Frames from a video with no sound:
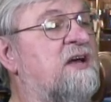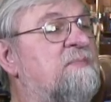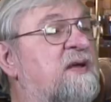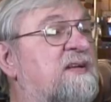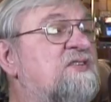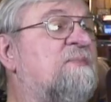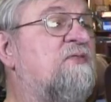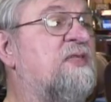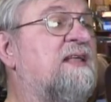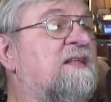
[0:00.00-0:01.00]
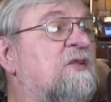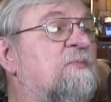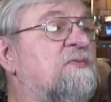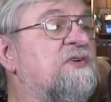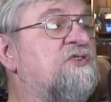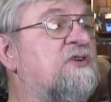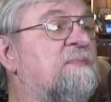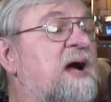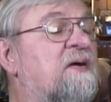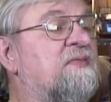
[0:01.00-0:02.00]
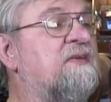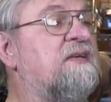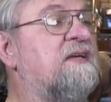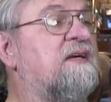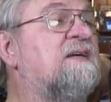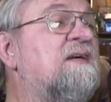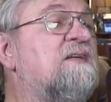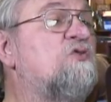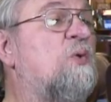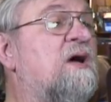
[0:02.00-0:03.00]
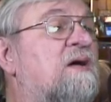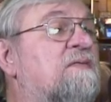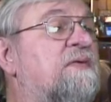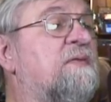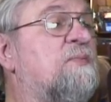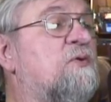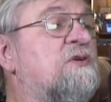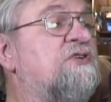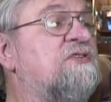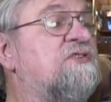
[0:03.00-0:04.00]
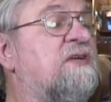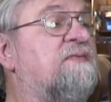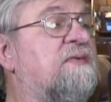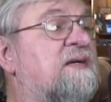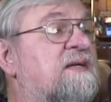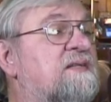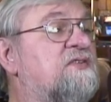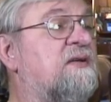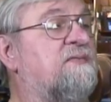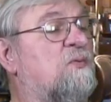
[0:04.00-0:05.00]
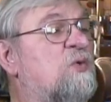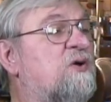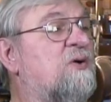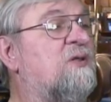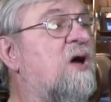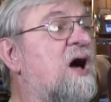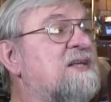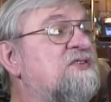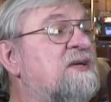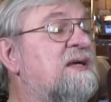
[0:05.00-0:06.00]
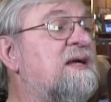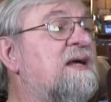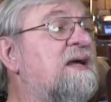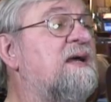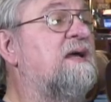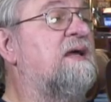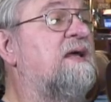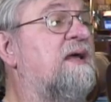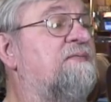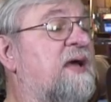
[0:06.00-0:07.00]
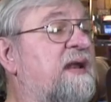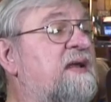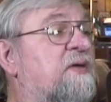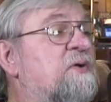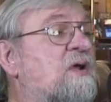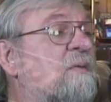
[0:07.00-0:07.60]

line bet, except for that little provision about the uh, 12 and the push instead of, uh, instead of a win or a loss. If any other